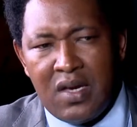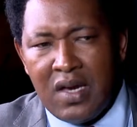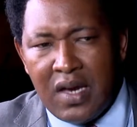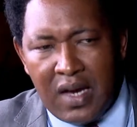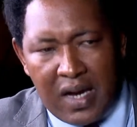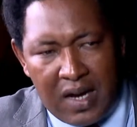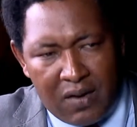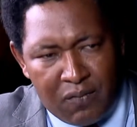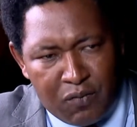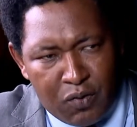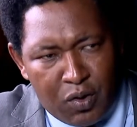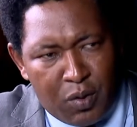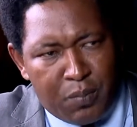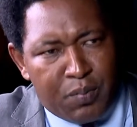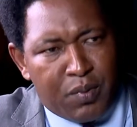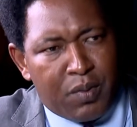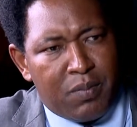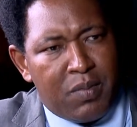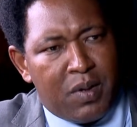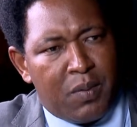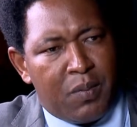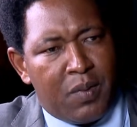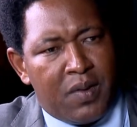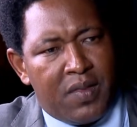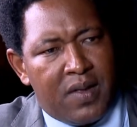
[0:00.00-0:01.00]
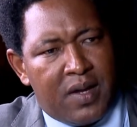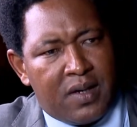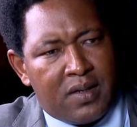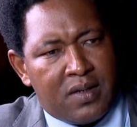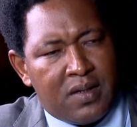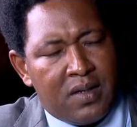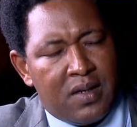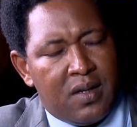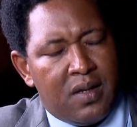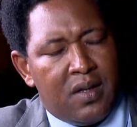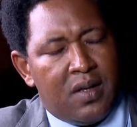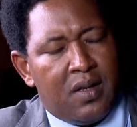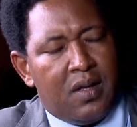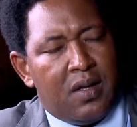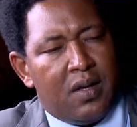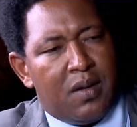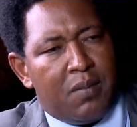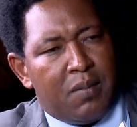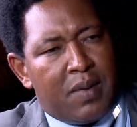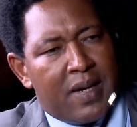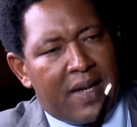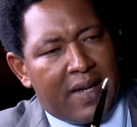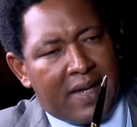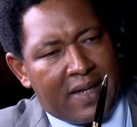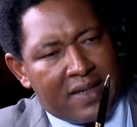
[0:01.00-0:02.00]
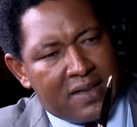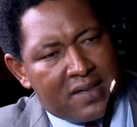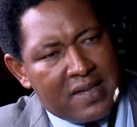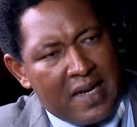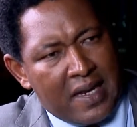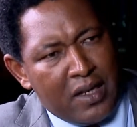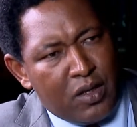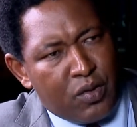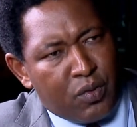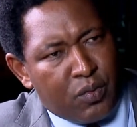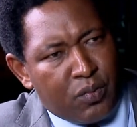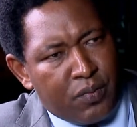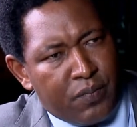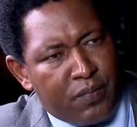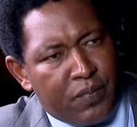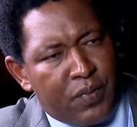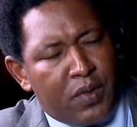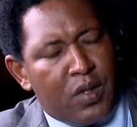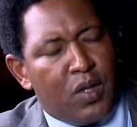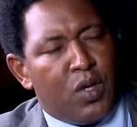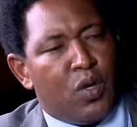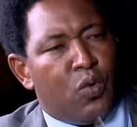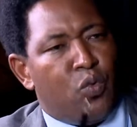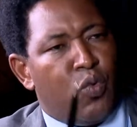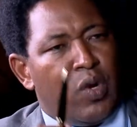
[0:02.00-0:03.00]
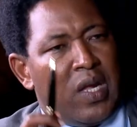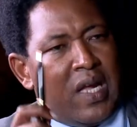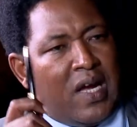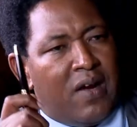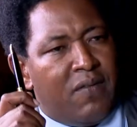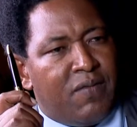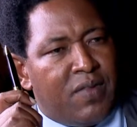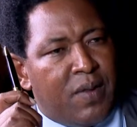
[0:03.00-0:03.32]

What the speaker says: I have no problem with that. But I can tell you, we have